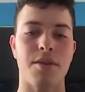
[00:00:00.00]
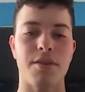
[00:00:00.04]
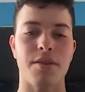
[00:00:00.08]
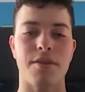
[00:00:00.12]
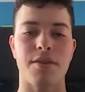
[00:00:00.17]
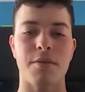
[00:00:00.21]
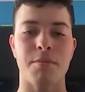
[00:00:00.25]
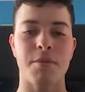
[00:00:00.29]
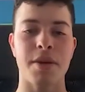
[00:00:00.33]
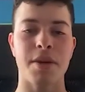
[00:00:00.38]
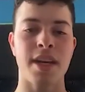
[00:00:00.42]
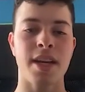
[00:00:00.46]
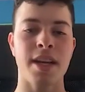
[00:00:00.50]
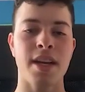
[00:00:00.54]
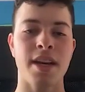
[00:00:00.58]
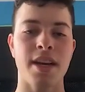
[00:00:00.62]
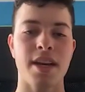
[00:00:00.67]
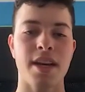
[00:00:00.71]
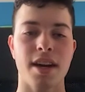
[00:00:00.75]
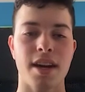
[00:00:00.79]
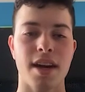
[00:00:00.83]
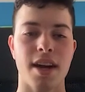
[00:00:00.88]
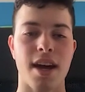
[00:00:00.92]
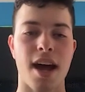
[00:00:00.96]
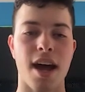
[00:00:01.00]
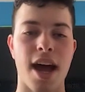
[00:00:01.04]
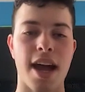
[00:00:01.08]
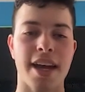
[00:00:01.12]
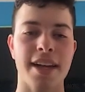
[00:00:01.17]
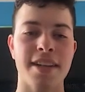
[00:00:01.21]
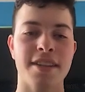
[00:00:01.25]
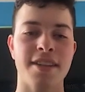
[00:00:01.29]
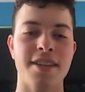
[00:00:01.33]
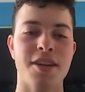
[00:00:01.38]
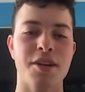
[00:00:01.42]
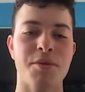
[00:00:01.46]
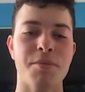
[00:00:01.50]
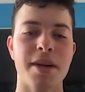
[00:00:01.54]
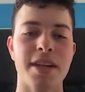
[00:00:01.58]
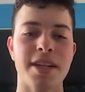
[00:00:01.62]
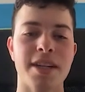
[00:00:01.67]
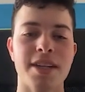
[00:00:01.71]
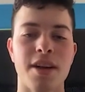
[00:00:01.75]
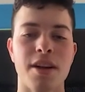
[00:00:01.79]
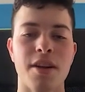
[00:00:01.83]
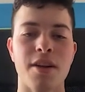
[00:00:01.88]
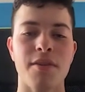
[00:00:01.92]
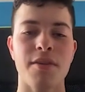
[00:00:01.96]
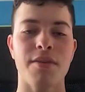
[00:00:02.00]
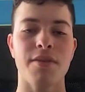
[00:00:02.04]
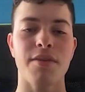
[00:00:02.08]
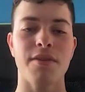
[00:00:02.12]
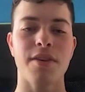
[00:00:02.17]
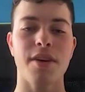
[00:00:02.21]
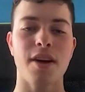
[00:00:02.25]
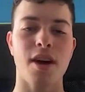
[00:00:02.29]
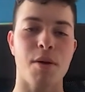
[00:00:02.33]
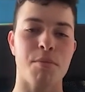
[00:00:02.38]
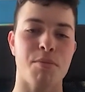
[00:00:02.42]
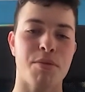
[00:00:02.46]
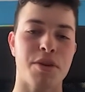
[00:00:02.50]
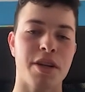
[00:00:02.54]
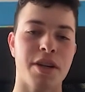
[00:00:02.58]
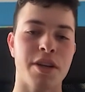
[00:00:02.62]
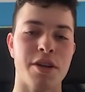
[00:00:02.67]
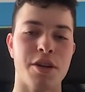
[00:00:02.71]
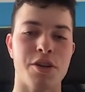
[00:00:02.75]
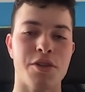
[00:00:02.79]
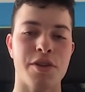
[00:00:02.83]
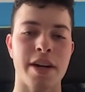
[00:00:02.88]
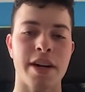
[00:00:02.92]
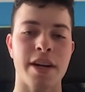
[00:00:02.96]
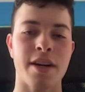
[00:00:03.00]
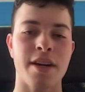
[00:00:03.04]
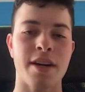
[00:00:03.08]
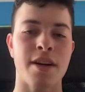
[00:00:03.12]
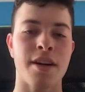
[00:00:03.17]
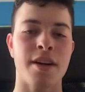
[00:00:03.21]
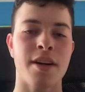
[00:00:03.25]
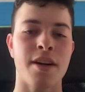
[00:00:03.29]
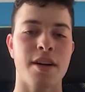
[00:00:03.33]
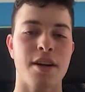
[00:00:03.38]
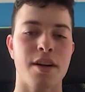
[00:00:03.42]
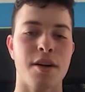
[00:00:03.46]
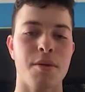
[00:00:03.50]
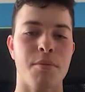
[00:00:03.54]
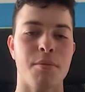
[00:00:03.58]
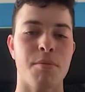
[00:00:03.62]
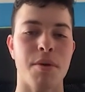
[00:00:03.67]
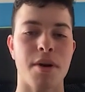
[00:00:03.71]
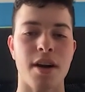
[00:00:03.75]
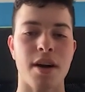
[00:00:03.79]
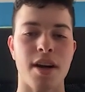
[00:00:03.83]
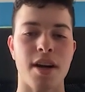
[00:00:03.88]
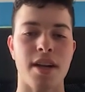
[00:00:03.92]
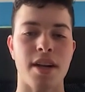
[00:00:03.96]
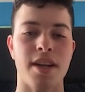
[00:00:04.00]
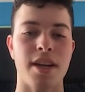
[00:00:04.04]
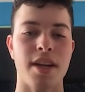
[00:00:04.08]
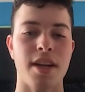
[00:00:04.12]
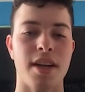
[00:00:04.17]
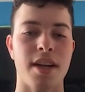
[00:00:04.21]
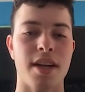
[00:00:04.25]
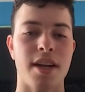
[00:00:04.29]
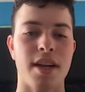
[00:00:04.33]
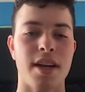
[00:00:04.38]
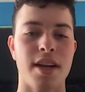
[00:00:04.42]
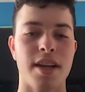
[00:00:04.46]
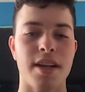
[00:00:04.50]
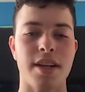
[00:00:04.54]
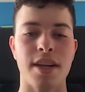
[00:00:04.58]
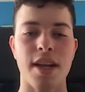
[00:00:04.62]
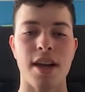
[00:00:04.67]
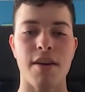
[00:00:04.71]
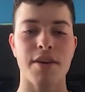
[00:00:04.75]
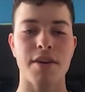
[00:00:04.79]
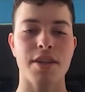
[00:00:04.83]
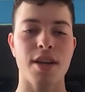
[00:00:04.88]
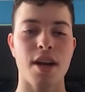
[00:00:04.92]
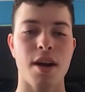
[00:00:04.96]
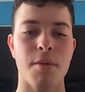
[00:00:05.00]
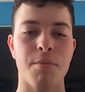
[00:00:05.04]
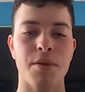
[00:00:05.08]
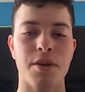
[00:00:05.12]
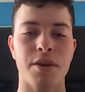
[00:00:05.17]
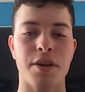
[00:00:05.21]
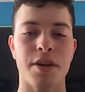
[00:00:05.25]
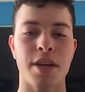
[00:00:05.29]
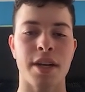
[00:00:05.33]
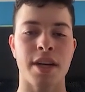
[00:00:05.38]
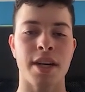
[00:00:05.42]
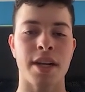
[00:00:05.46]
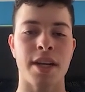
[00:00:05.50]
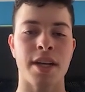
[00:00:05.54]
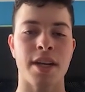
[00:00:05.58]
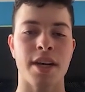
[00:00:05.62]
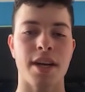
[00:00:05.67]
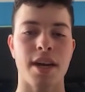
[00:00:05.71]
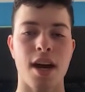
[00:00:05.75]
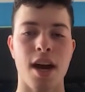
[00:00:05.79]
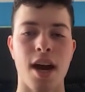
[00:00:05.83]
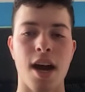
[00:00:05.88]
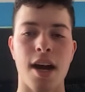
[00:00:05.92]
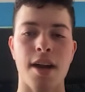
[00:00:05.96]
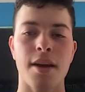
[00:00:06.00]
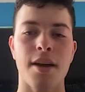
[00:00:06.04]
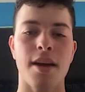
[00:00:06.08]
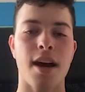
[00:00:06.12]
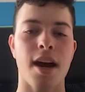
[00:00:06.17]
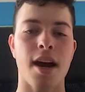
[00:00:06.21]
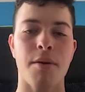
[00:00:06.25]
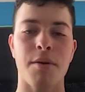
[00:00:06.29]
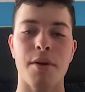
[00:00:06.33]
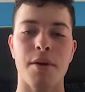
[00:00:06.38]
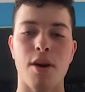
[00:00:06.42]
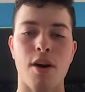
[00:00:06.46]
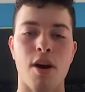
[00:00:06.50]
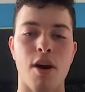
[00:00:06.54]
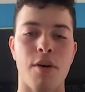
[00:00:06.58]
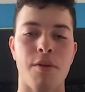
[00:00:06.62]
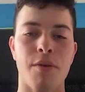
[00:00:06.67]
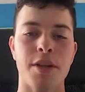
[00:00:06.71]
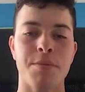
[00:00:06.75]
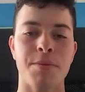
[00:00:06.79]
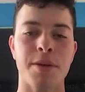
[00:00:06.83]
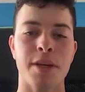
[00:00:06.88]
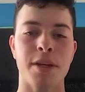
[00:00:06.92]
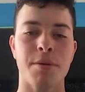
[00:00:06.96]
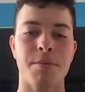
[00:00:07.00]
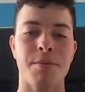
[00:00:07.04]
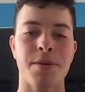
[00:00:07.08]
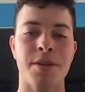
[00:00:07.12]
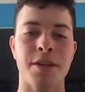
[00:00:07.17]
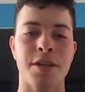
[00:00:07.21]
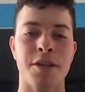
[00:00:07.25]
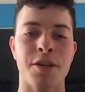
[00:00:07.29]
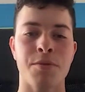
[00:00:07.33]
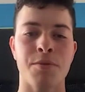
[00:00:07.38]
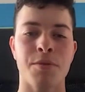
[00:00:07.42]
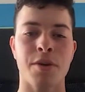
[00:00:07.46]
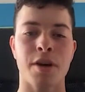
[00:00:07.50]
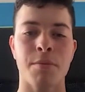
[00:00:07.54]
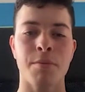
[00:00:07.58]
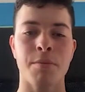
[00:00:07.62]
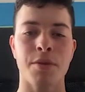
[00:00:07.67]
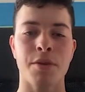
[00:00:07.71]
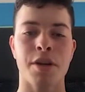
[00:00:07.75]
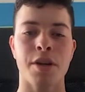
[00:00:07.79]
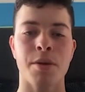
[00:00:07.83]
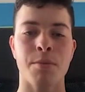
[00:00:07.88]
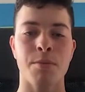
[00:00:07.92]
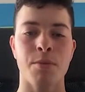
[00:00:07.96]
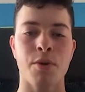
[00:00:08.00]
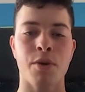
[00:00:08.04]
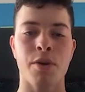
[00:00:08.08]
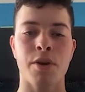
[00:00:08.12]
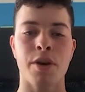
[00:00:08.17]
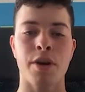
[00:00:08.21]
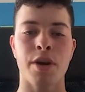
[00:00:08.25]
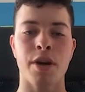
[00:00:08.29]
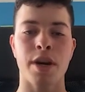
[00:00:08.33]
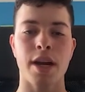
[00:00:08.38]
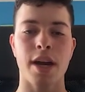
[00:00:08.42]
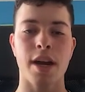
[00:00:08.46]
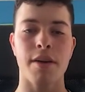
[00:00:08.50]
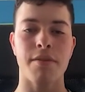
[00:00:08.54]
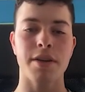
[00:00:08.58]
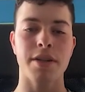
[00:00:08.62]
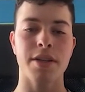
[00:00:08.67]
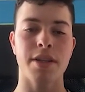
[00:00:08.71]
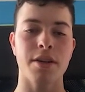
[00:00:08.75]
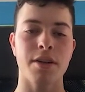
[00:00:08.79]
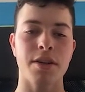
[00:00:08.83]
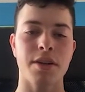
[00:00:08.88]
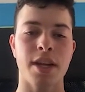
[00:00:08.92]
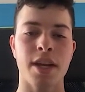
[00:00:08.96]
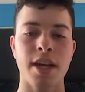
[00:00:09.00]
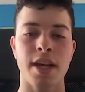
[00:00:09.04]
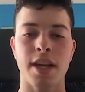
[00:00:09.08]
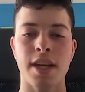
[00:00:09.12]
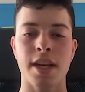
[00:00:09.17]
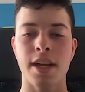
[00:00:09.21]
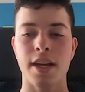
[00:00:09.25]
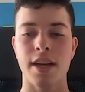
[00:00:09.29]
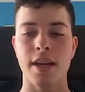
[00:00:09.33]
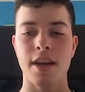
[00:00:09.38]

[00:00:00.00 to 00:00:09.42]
for me, I consider myself a pretty good trader, but never stop learning. I want to always be in a position where I'm learning more every single day,